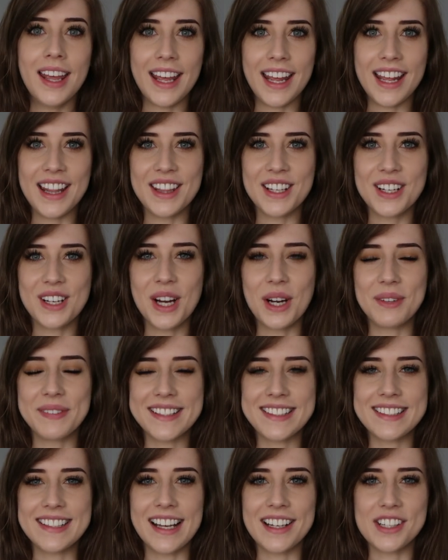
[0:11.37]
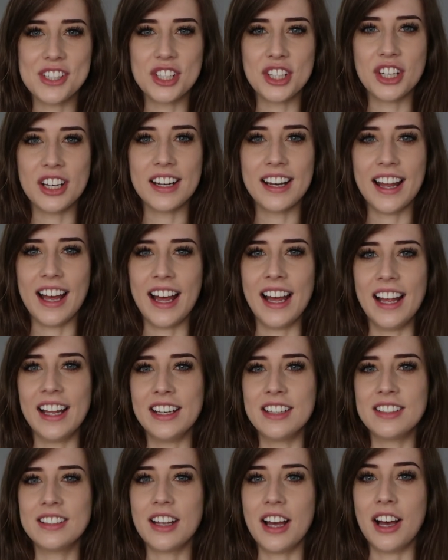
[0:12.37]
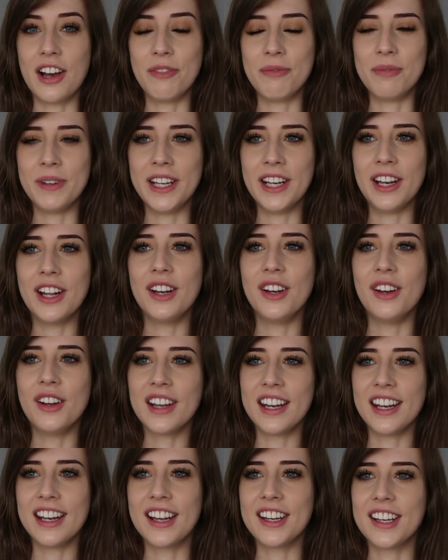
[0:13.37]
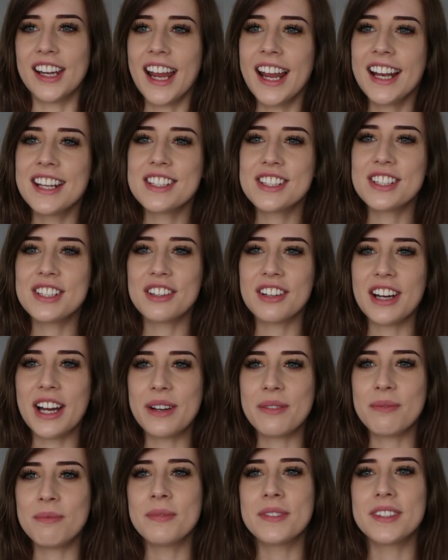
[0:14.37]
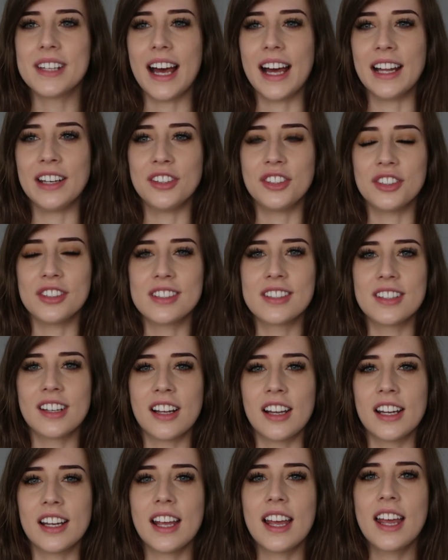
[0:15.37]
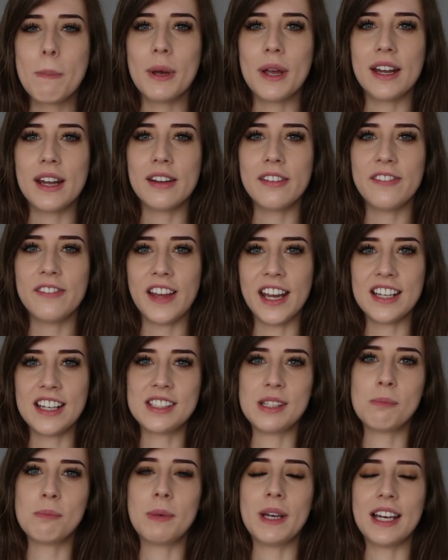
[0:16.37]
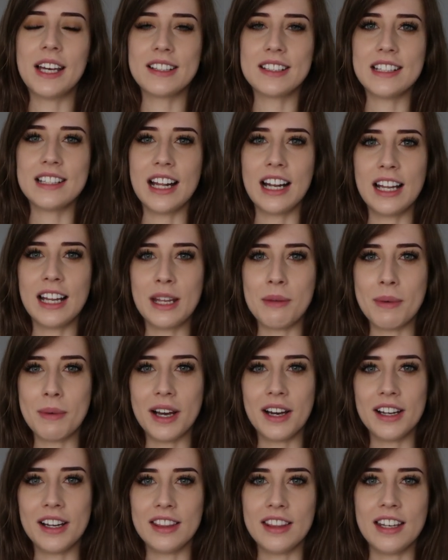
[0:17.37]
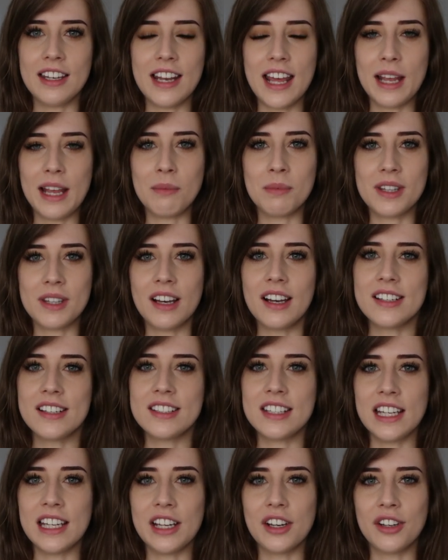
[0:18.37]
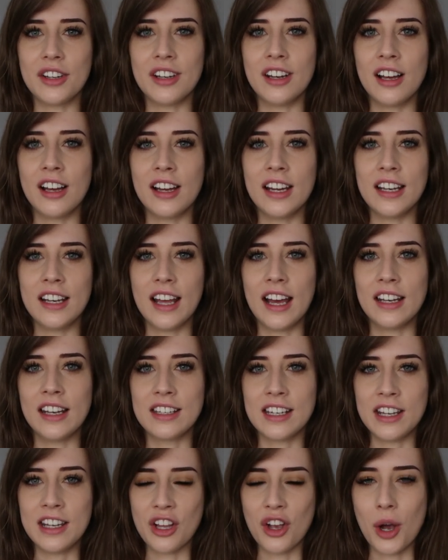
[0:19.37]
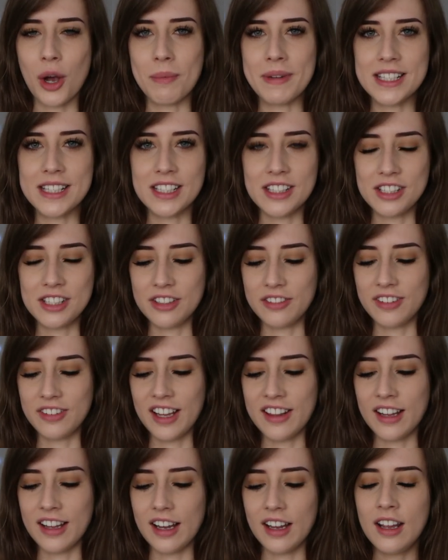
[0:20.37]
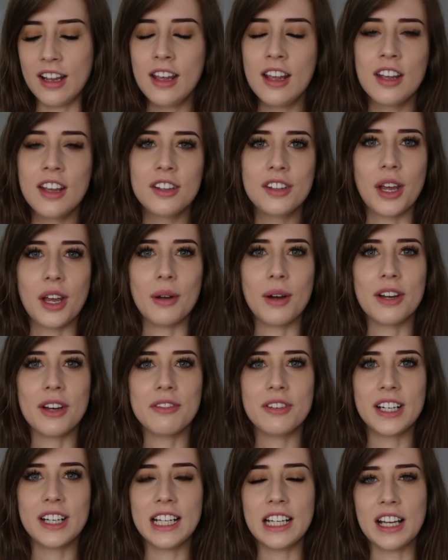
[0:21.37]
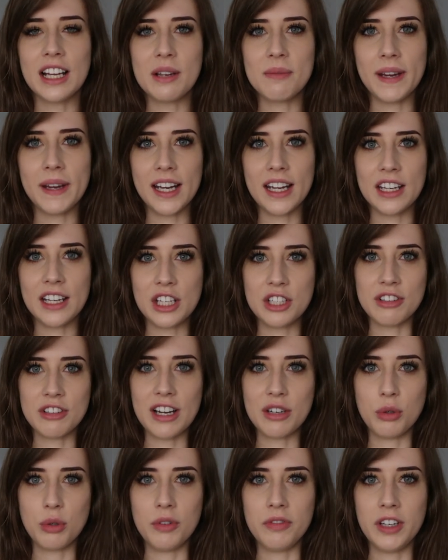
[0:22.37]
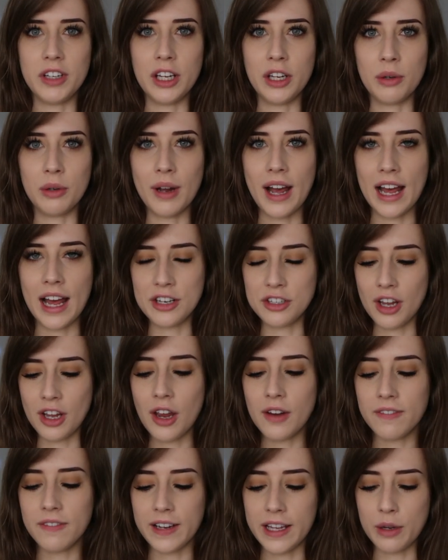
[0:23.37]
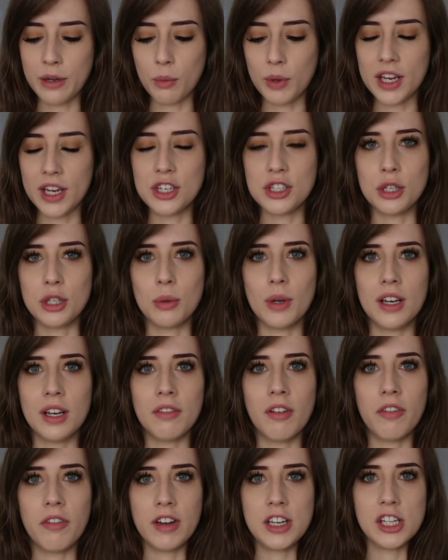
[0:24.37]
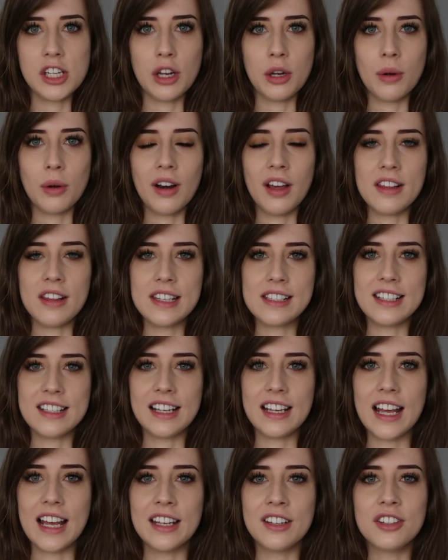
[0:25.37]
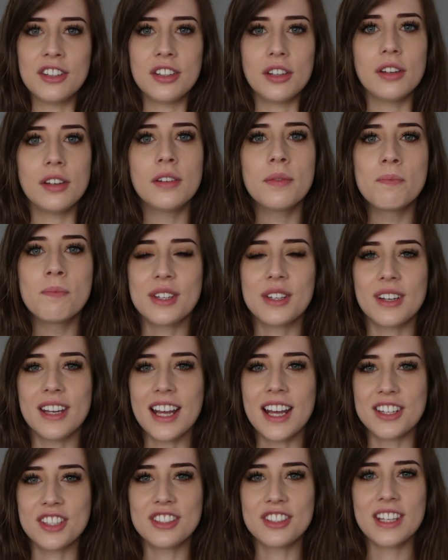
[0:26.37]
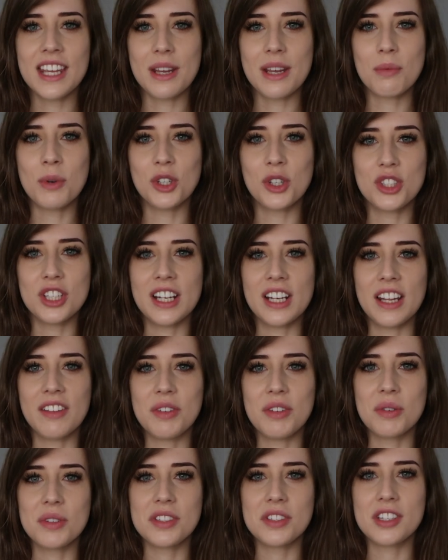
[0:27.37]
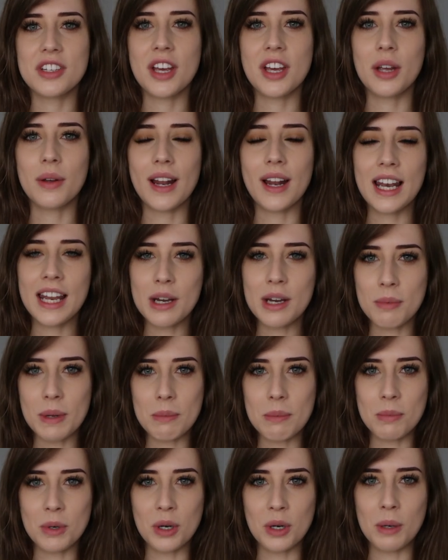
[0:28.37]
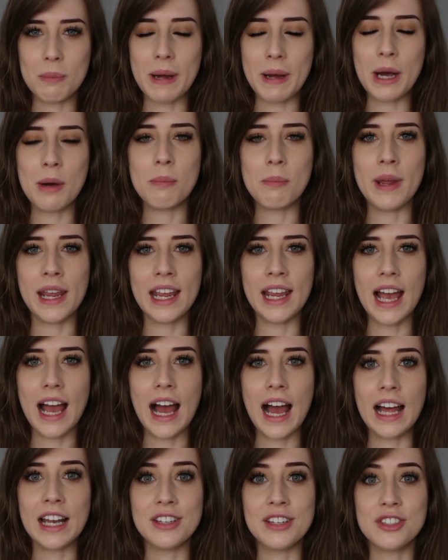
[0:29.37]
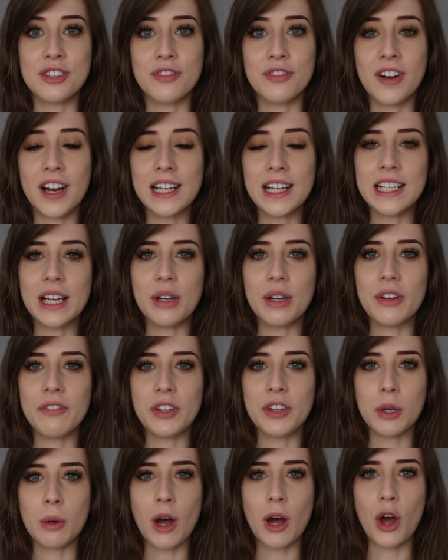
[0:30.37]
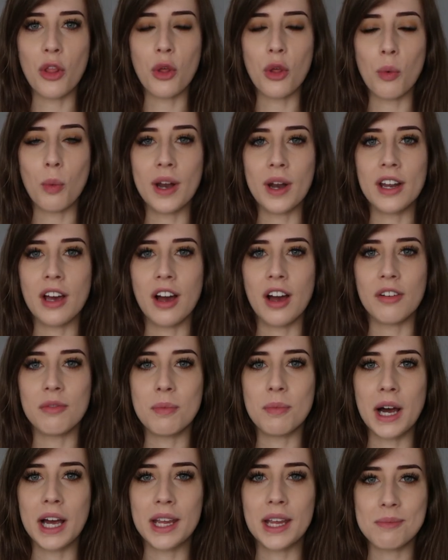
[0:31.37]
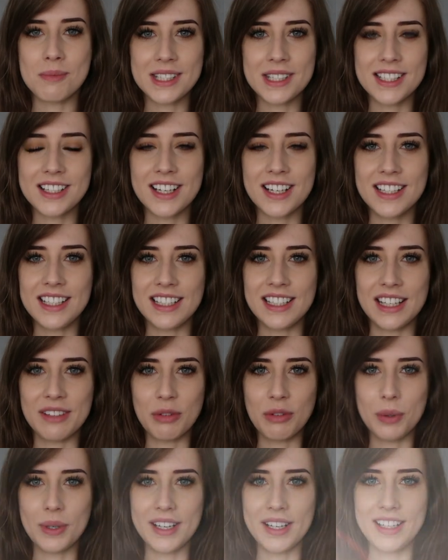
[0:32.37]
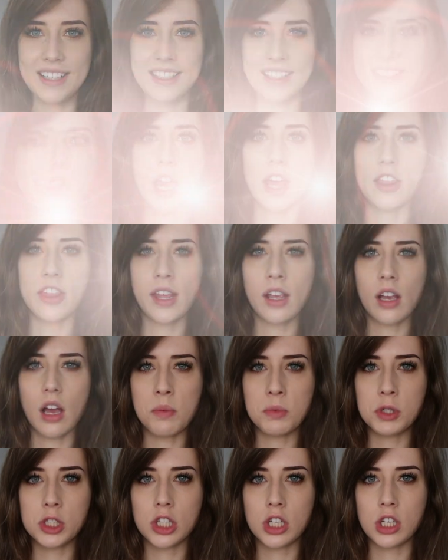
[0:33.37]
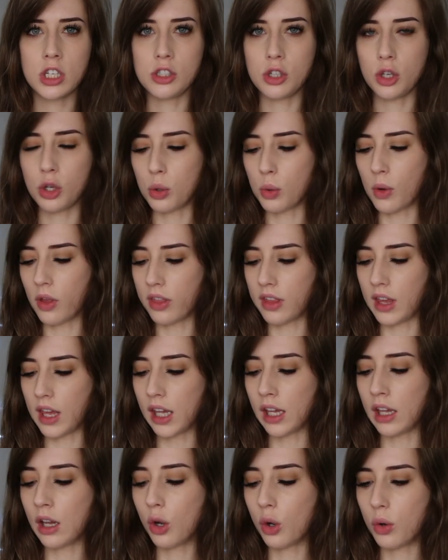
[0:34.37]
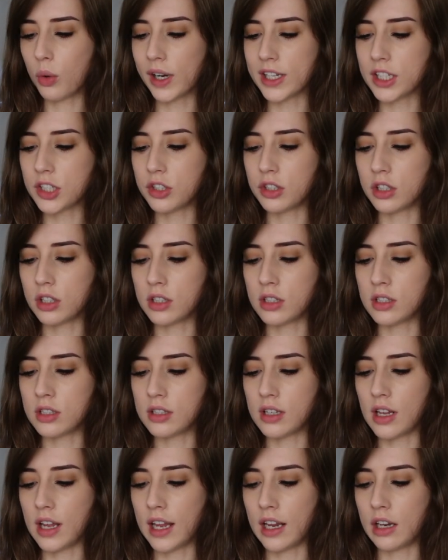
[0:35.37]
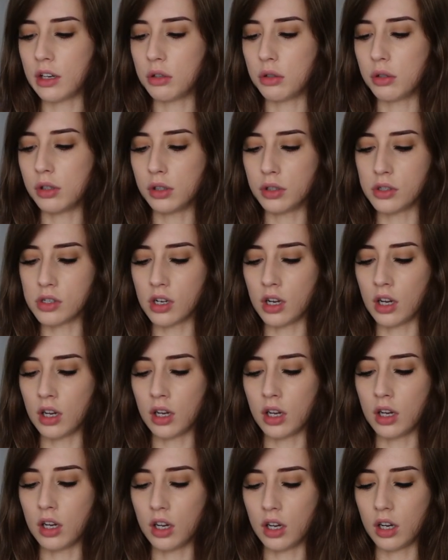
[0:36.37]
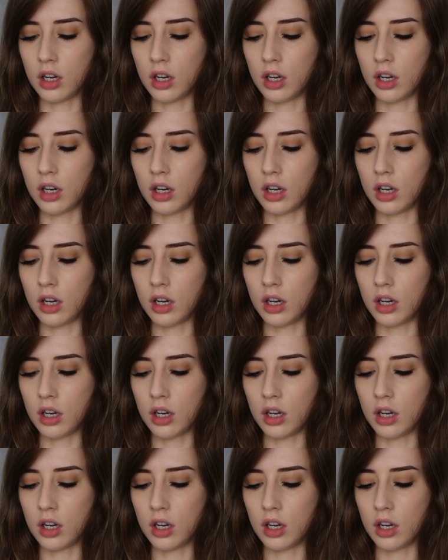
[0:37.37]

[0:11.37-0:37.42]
in the comment section, and I've been looking at your Instagrams and just like putting a face and personality behind the names that I see online and in the comments and stuff like that. So I really like being interactive with you, and hopefully we can do another video like this again soon. So yeah, just keep watching if you want to know a little bit more about me and to find out if you are the winner of my Misguided giveaway. I think I'm just gonna do the questions in order